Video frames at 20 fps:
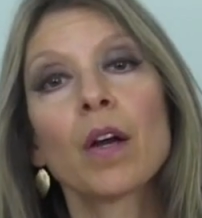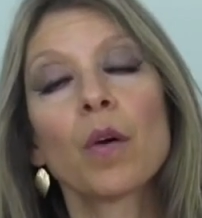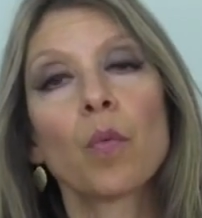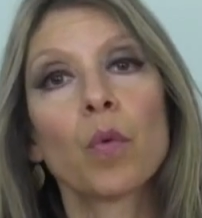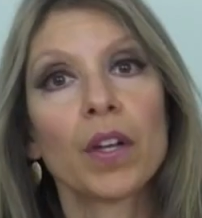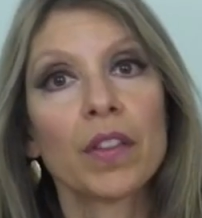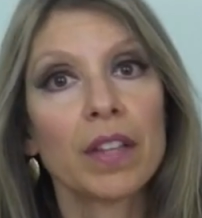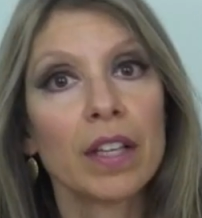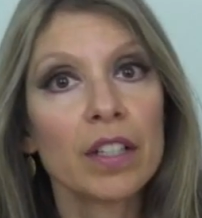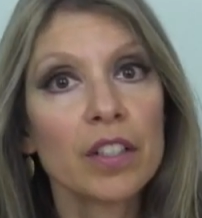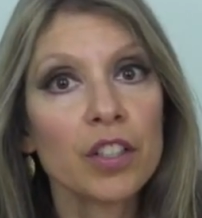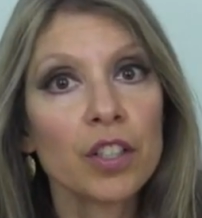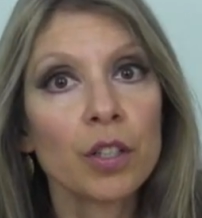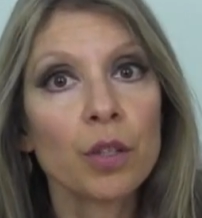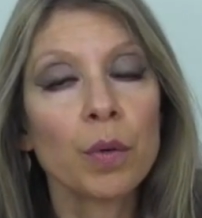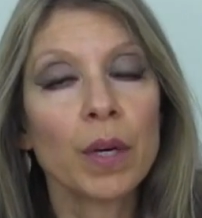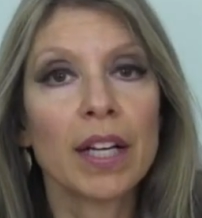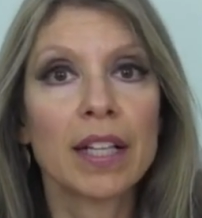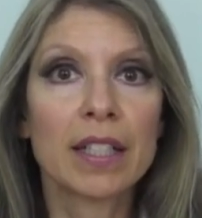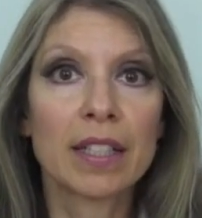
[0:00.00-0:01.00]
what they
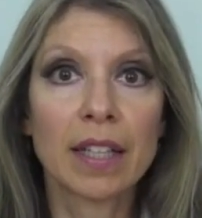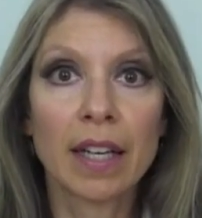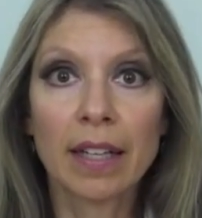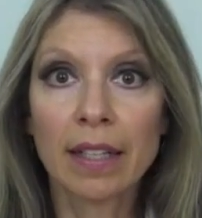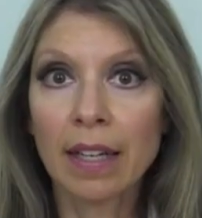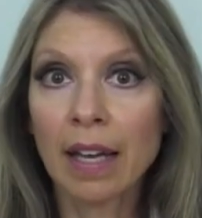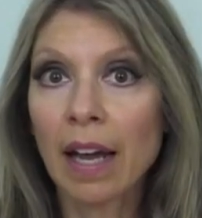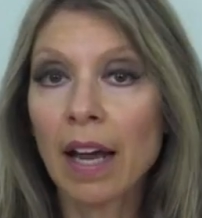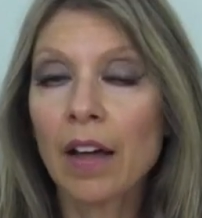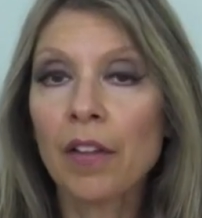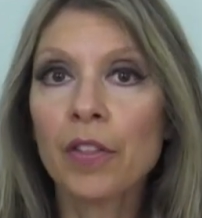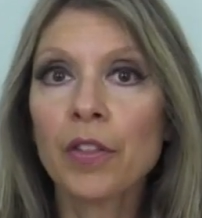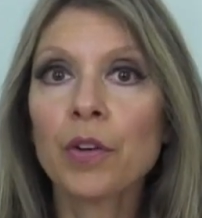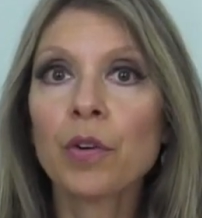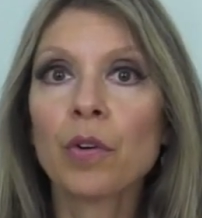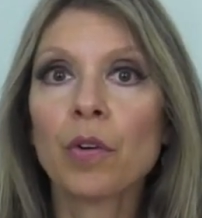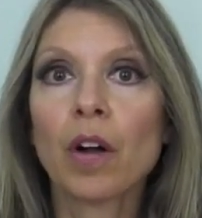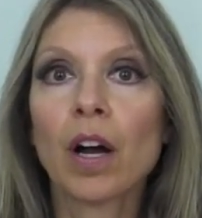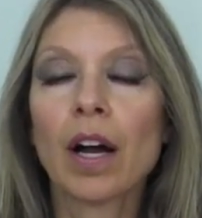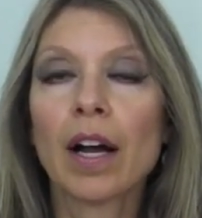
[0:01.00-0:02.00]
do is they
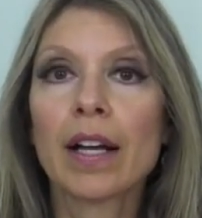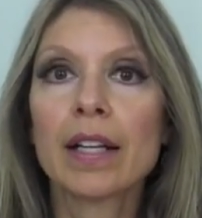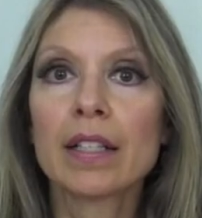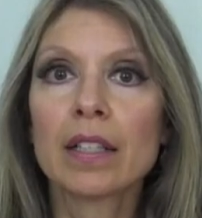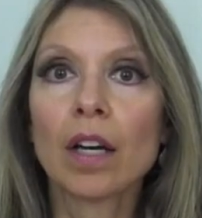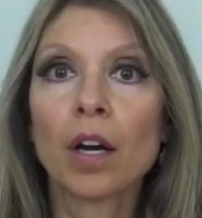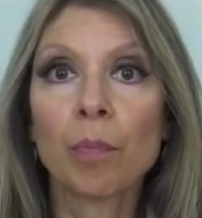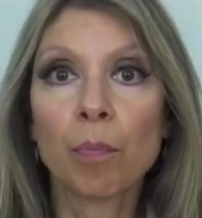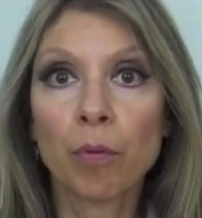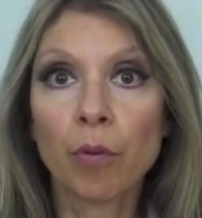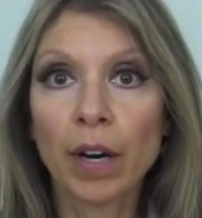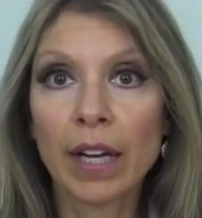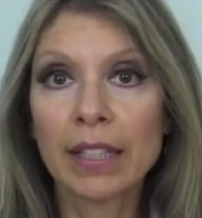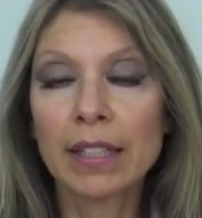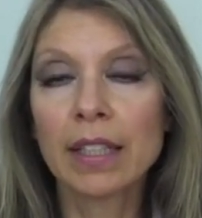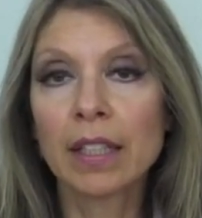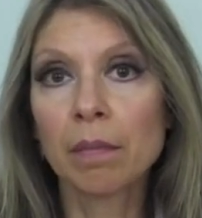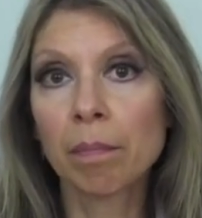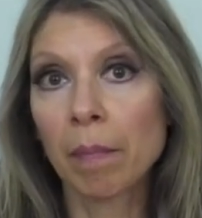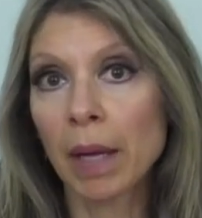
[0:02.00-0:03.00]
catheterize a
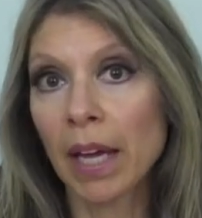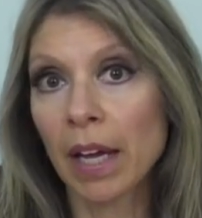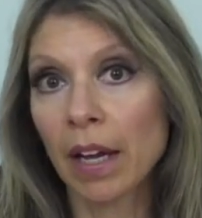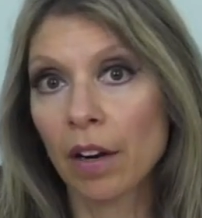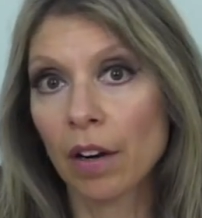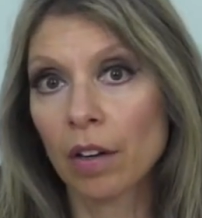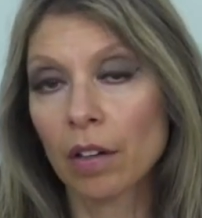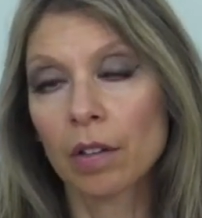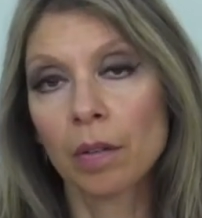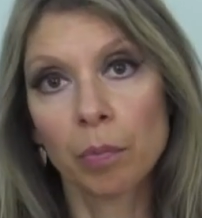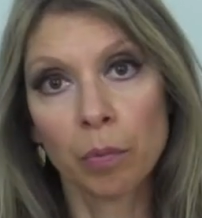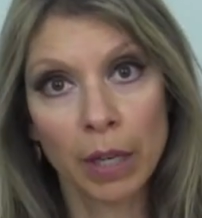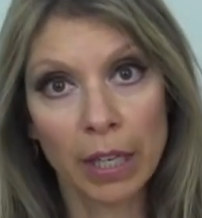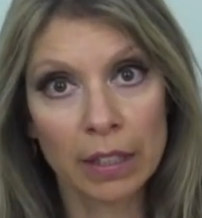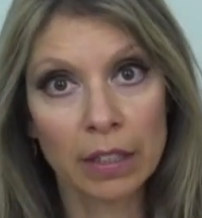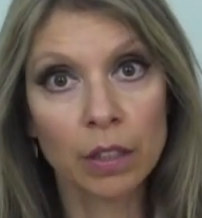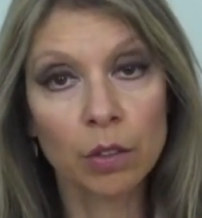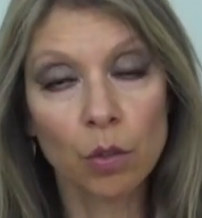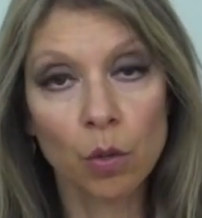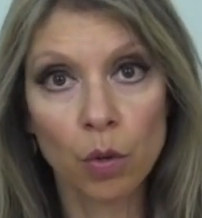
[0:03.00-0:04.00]
pregnant mare, a
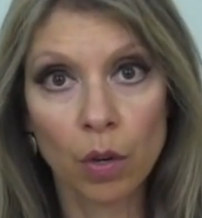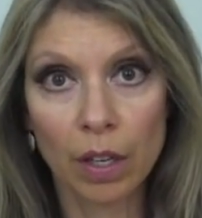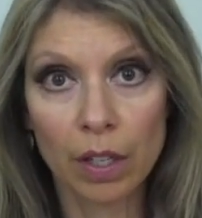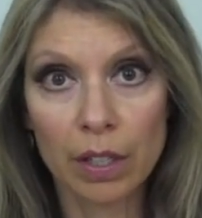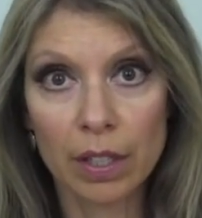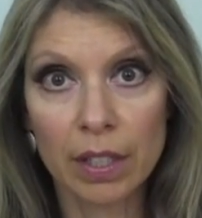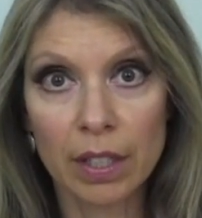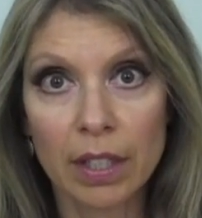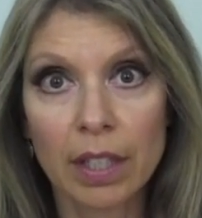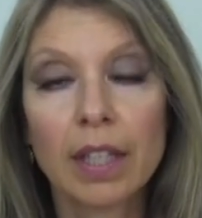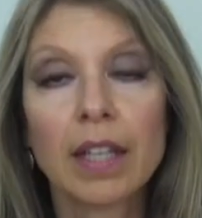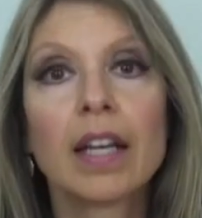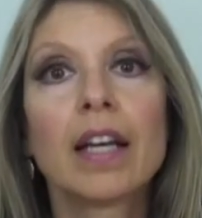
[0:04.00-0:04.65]
pregnant horse,